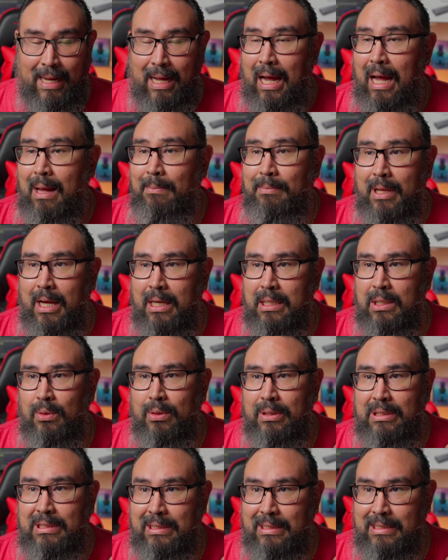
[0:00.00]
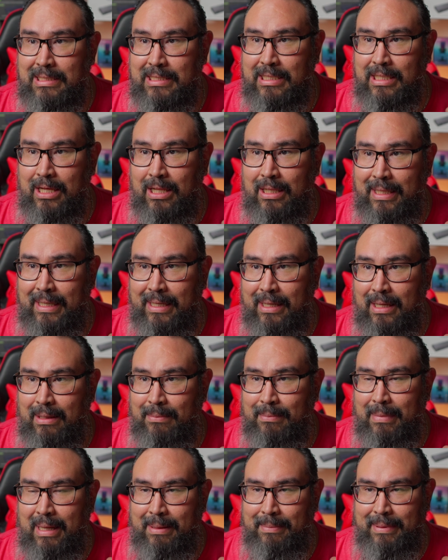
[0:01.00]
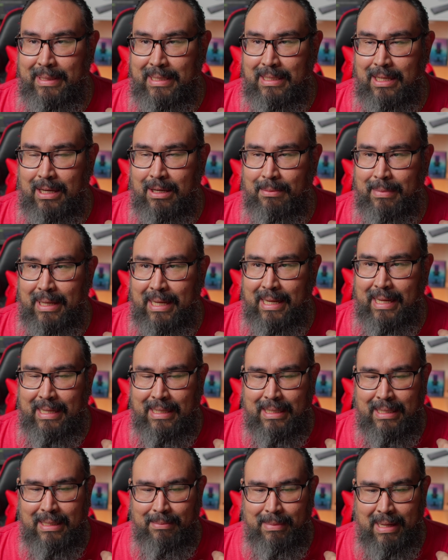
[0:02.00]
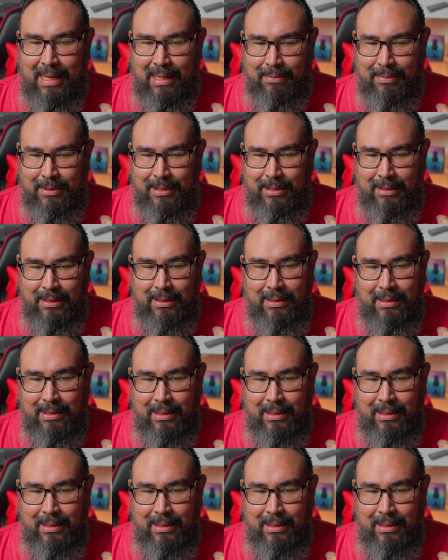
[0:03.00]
I'm not going to install it on my MacBook.